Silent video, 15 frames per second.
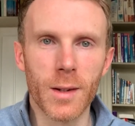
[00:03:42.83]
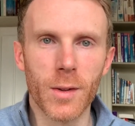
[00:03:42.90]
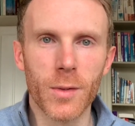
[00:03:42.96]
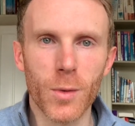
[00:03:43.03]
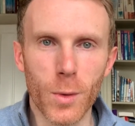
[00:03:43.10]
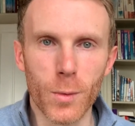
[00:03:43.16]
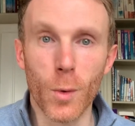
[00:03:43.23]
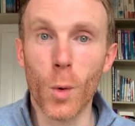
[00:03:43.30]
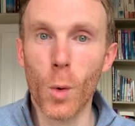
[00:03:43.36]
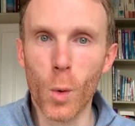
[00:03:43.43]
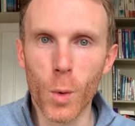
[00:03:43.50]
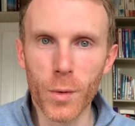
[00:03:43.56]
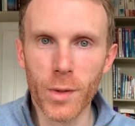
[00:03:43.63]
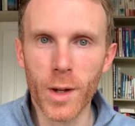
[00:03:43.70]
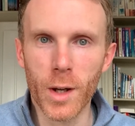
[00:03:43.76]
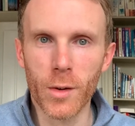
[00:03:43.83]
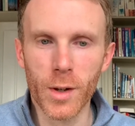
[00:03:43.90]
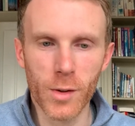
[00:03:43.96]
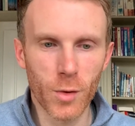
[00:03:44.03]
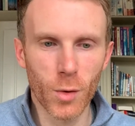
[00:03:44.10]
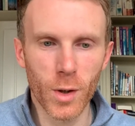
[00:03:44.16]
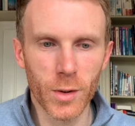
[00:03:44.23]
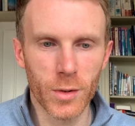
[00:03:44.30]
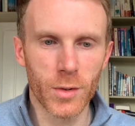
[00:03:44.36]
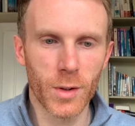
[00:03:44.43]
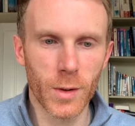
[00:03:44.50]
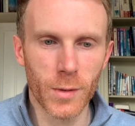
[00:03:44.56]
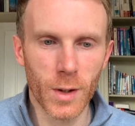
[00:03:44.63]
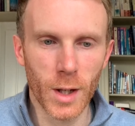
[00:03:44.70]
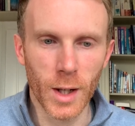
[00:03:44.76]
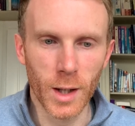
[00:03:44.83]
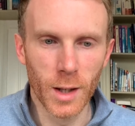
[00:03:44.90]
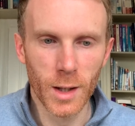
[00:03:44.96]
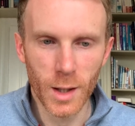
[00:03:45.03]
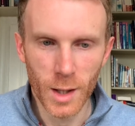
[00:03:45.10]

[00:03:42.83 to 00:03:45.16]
this sort of ordinary trust, if you like?